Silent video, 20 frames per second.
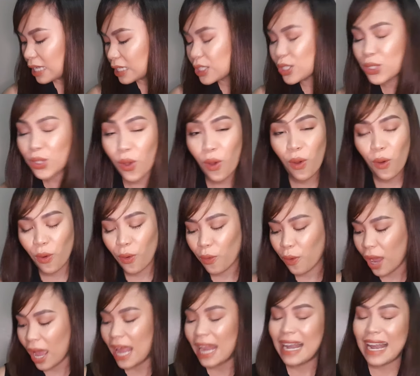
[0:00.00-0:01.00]

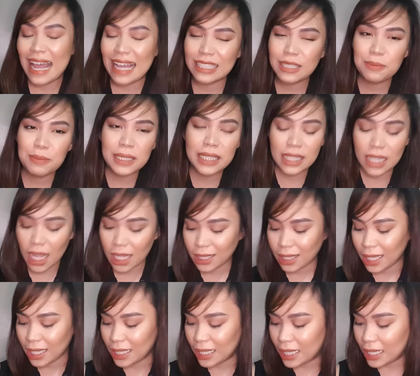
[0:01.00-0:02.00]
So, last but
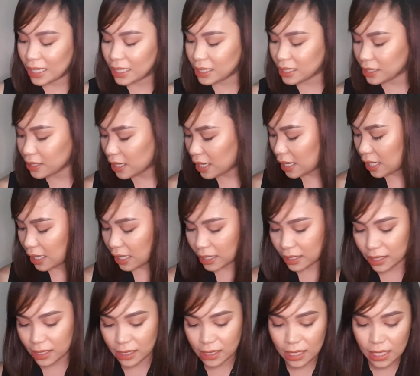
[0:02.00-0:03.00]
not the least
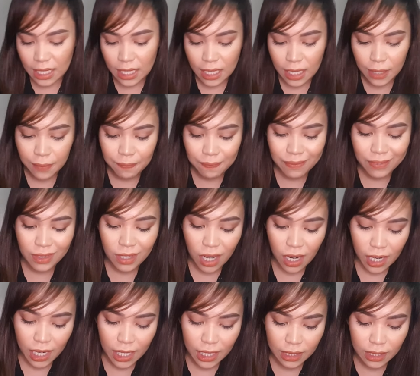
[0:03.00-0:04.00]
is the
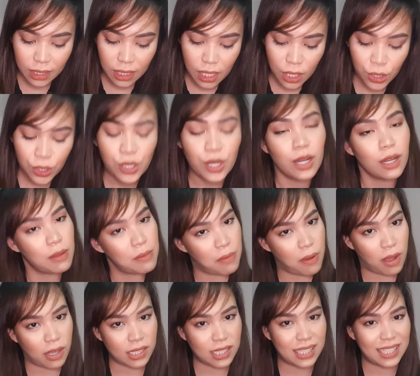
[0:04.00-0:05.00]
Tarte Curl
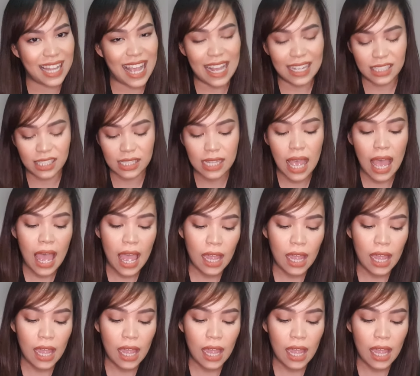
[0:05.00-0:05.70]
Boss. Last